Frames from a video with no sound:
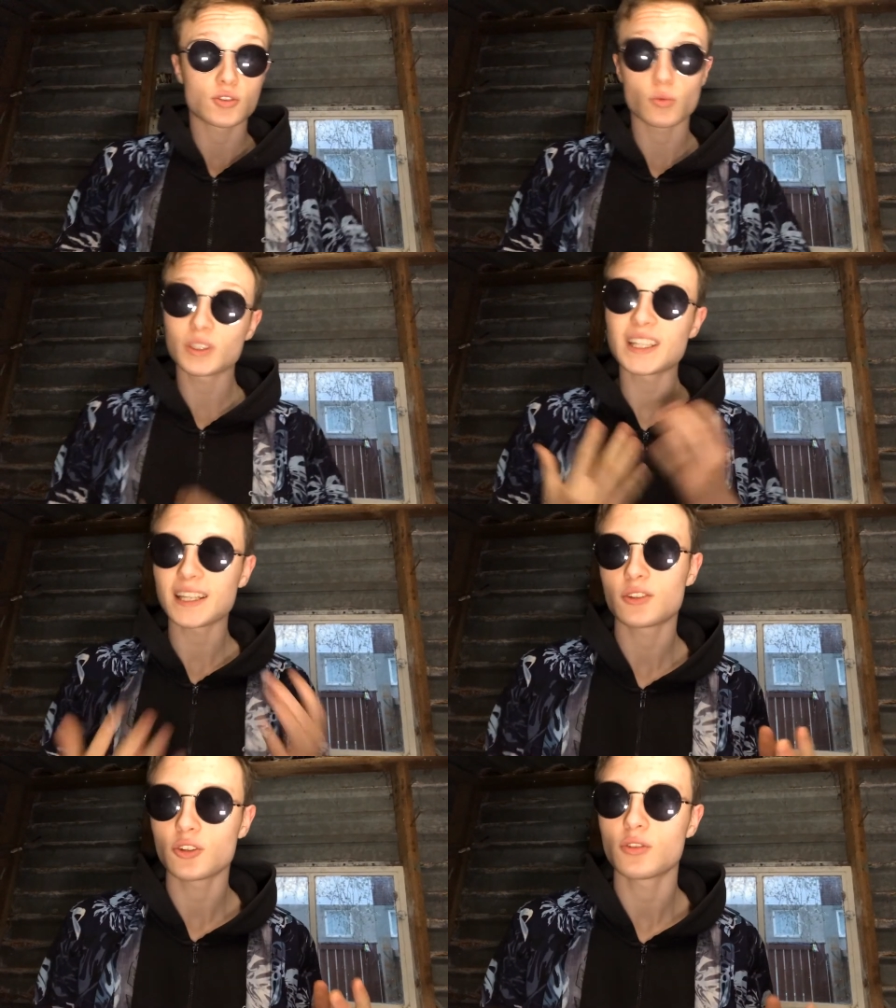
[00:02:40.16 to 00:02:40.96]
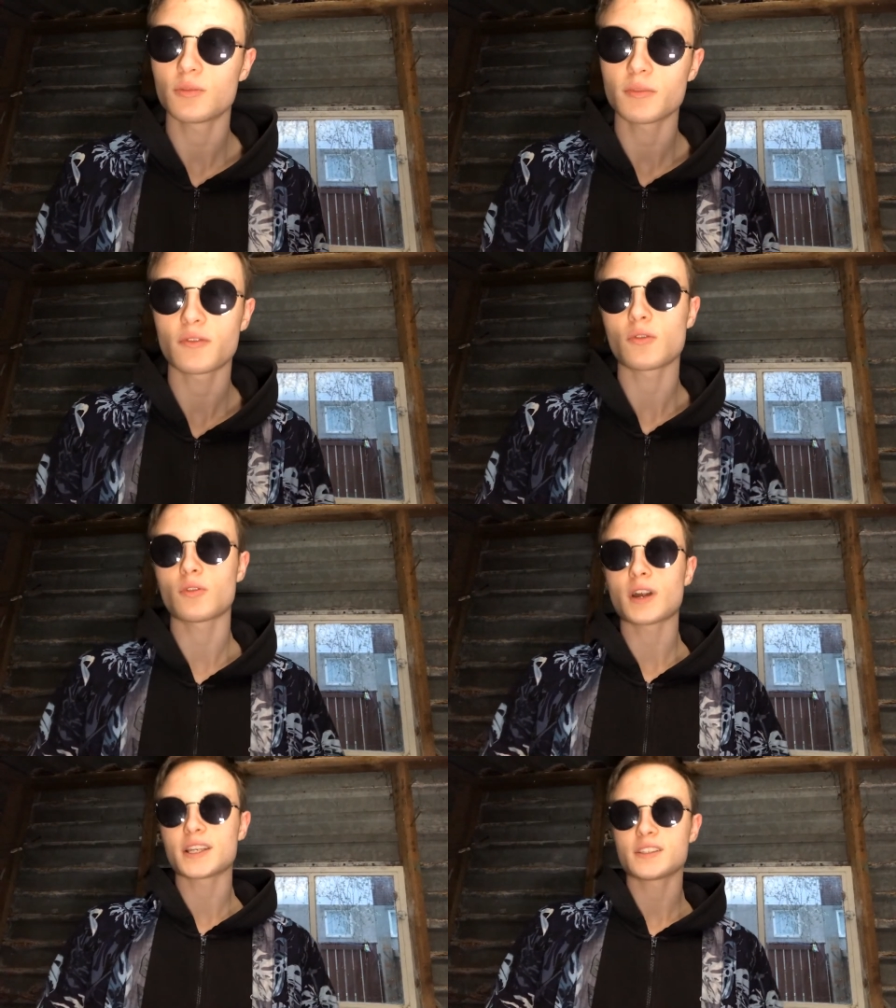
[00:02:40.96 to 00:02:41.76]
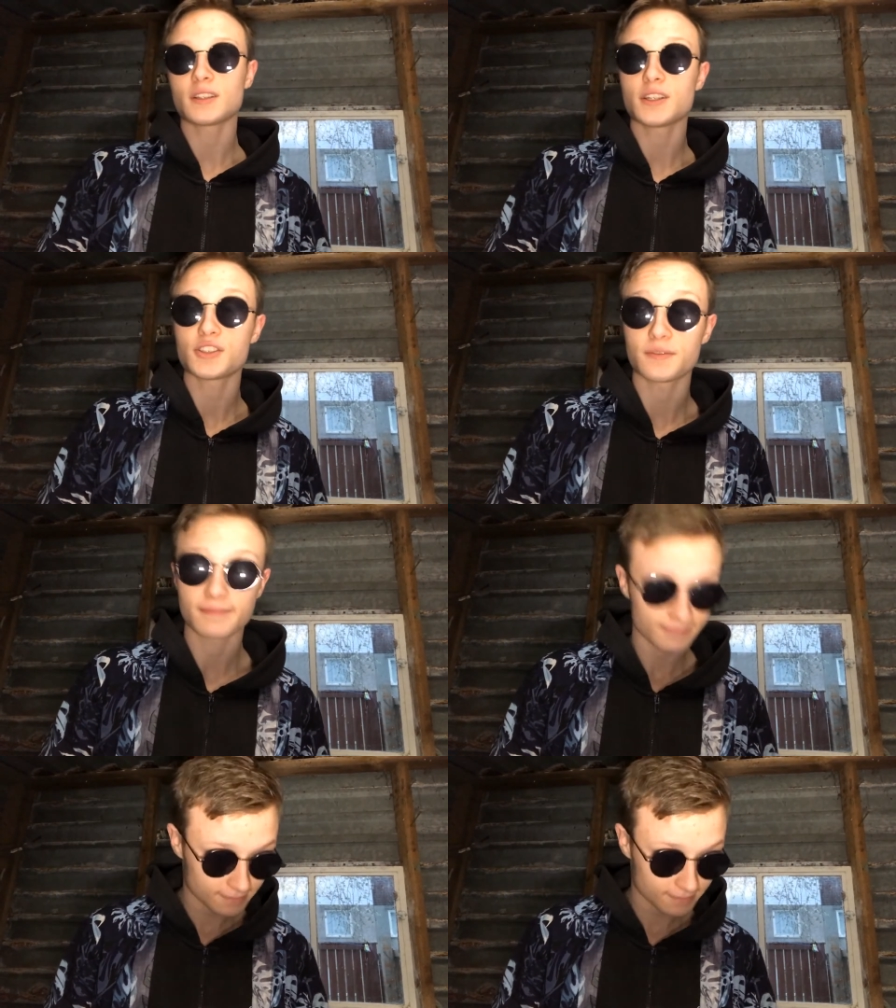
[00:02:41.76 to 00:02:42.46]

So what did I do before isolation?